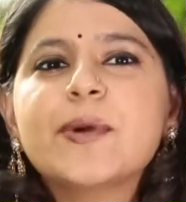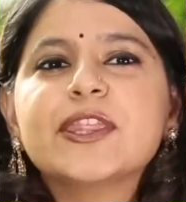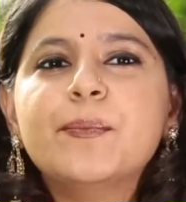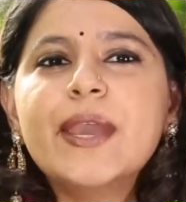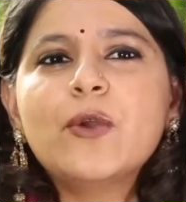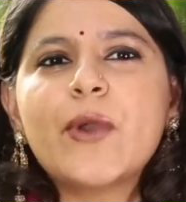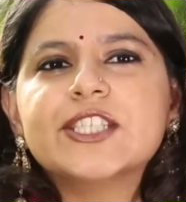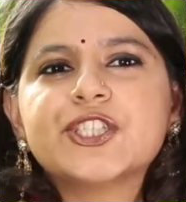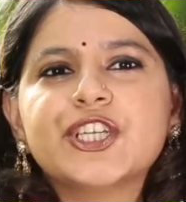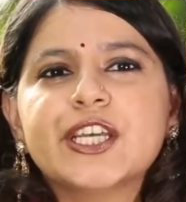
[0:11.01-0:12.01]
But the big
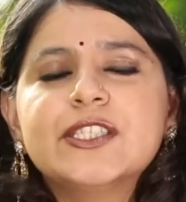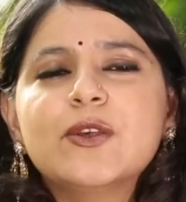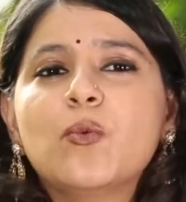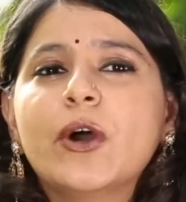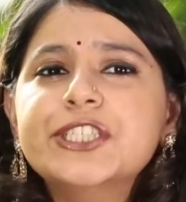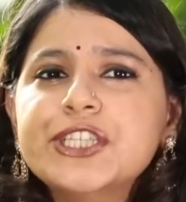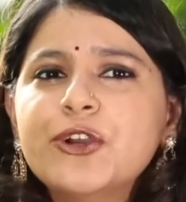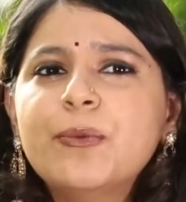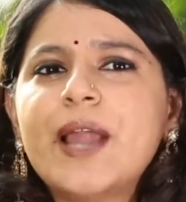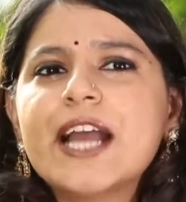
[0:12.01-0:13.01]
question is, what do
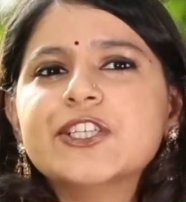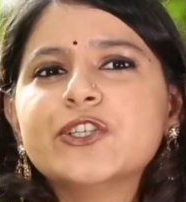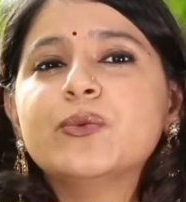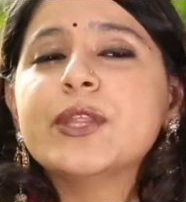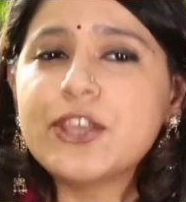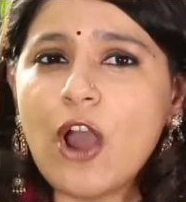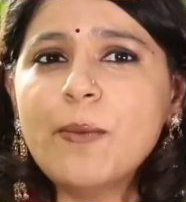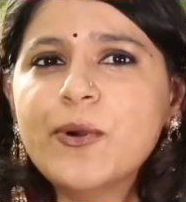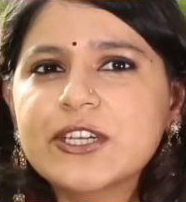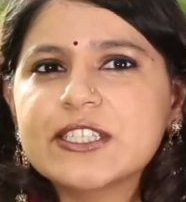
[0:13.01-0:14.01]
you plan to do with
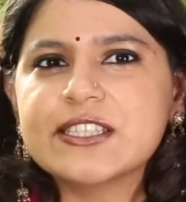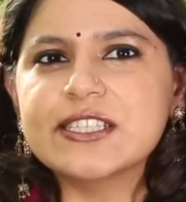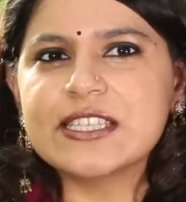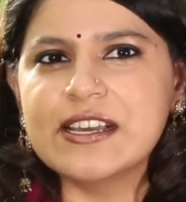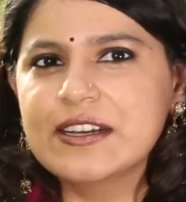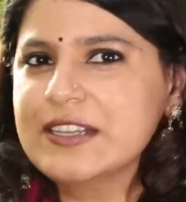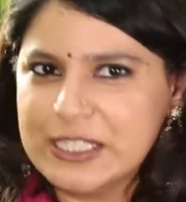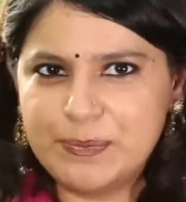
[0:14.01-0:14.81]
your bonus this year?